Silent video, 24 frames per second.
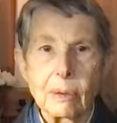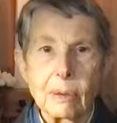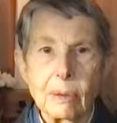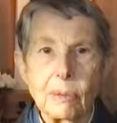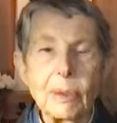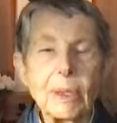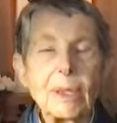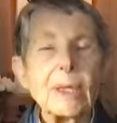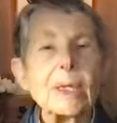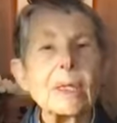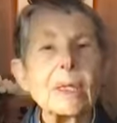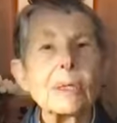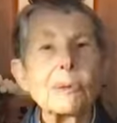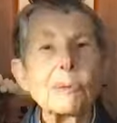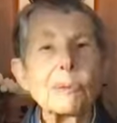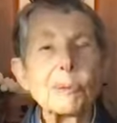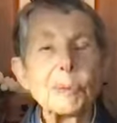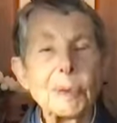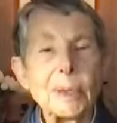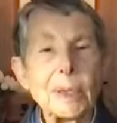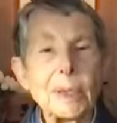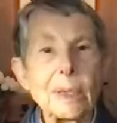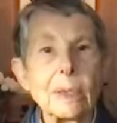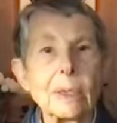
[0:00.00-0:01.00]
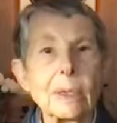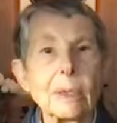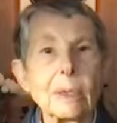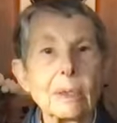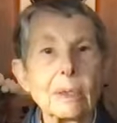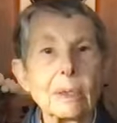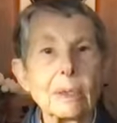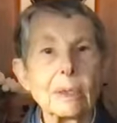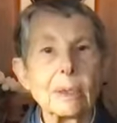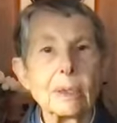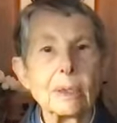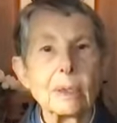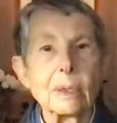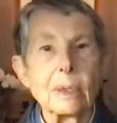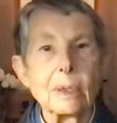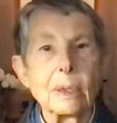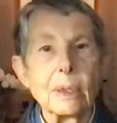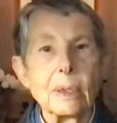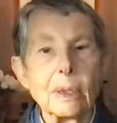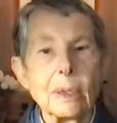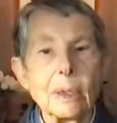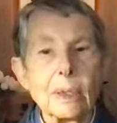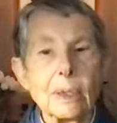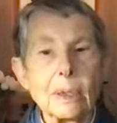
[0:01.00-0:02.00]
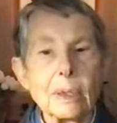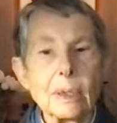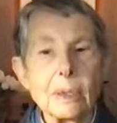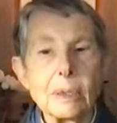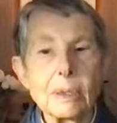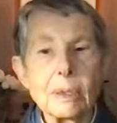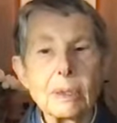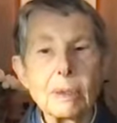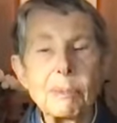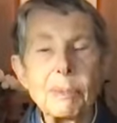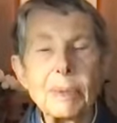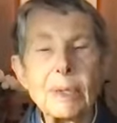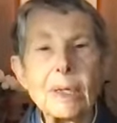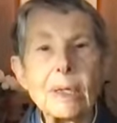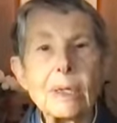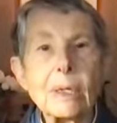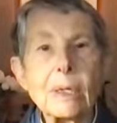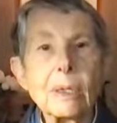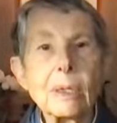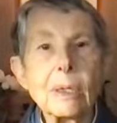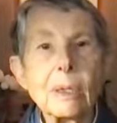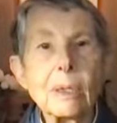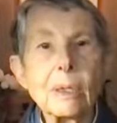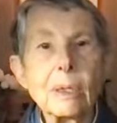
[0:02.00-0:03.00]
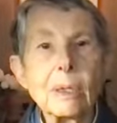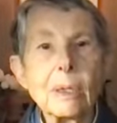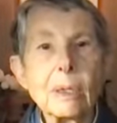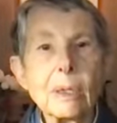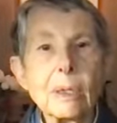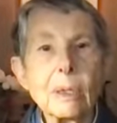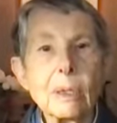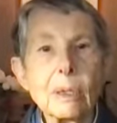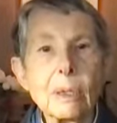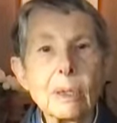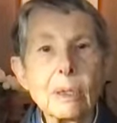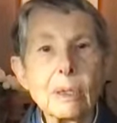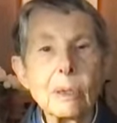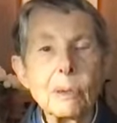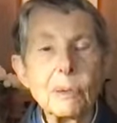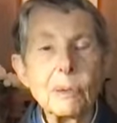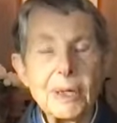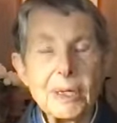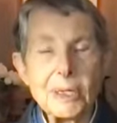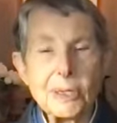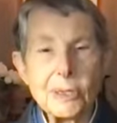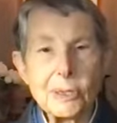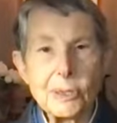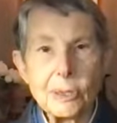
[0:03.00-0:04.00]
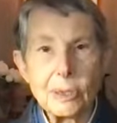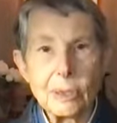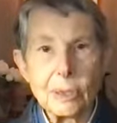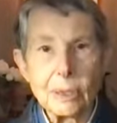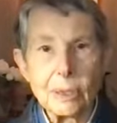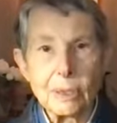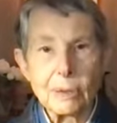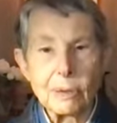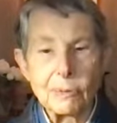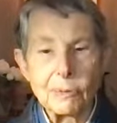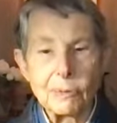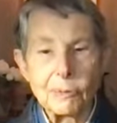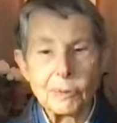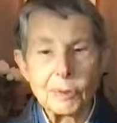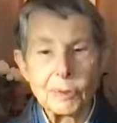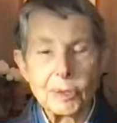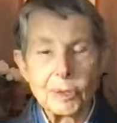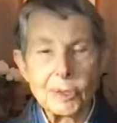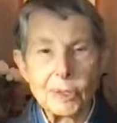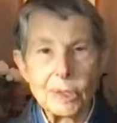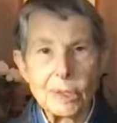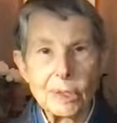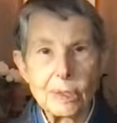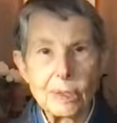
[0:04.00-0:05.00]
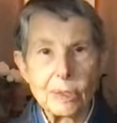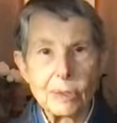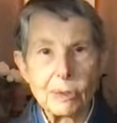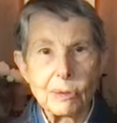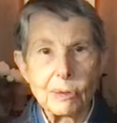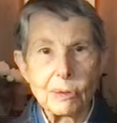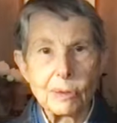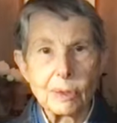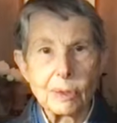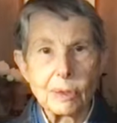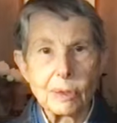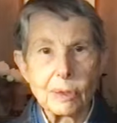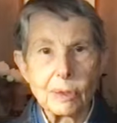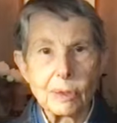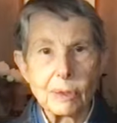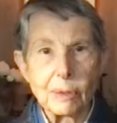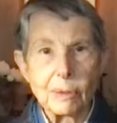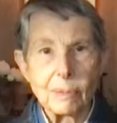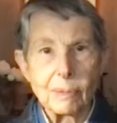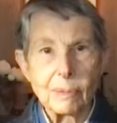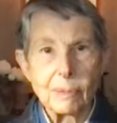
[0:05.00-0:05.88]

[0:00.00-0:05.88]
What is real? This is a big question for Zen students.